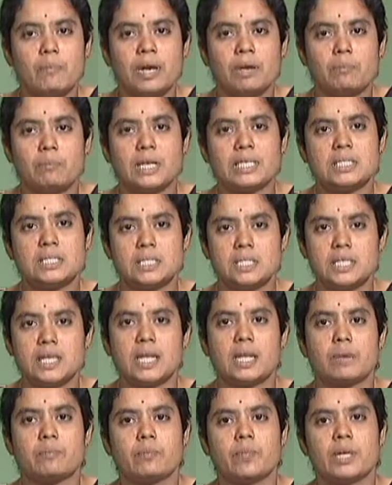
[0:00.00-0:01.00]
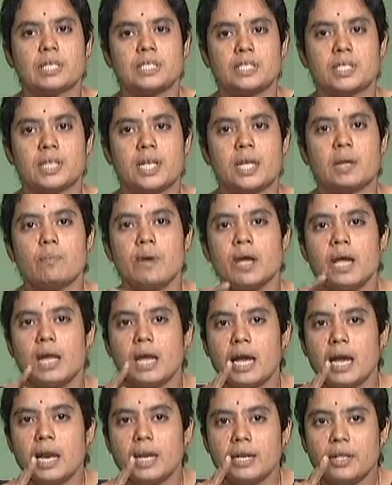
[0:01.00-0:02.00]
much deep,
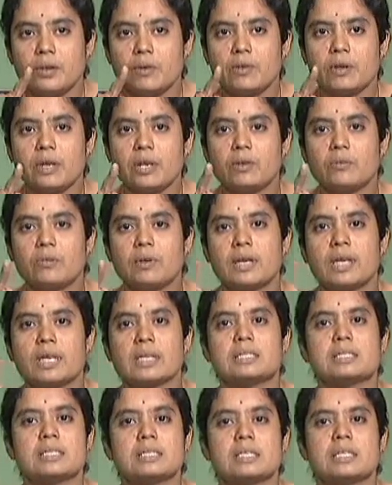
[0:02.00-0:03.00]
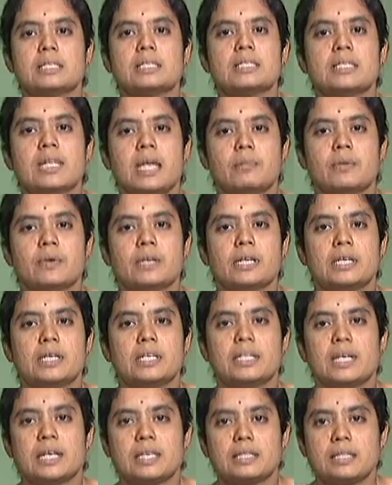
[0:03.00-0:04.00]
and you can see the
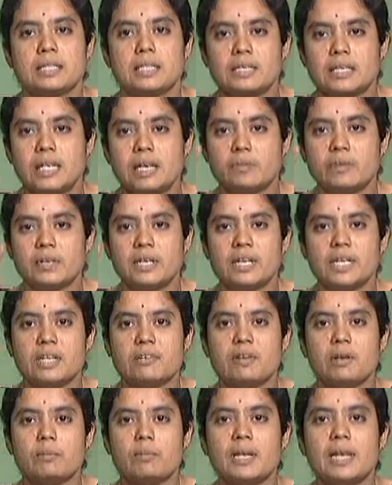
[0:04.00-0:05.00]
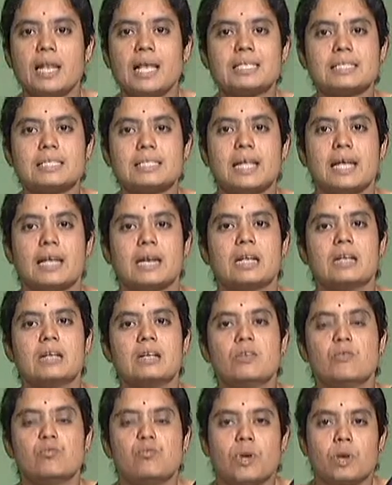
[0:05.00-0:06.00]
turbidity there. The turbidity will be less there.
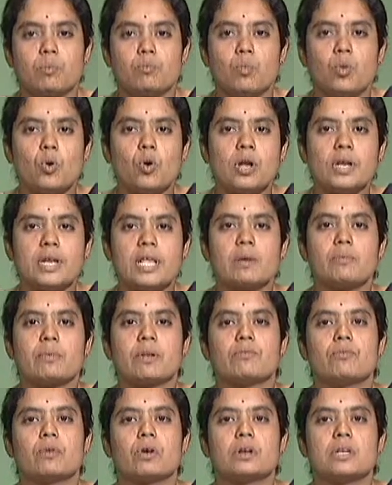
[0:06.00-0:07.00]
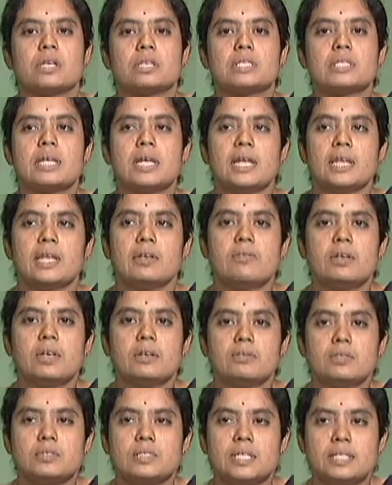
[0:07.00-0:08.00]
For more turbid waters, even
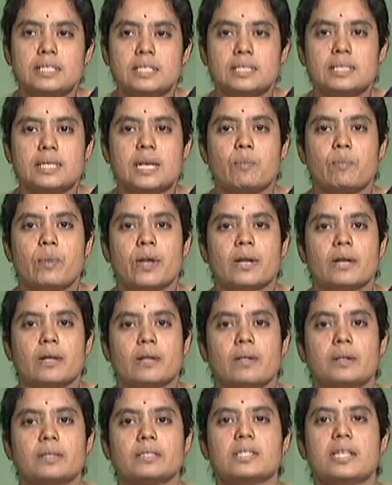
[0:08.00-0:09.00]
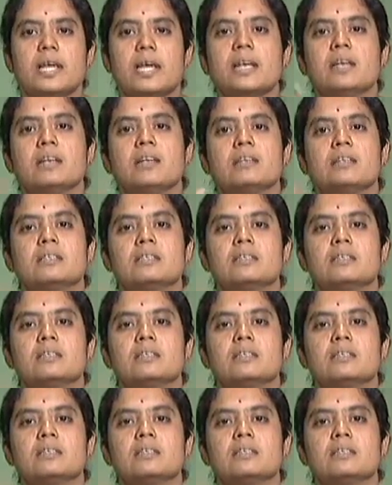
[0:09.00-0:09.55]
if you just dip it, then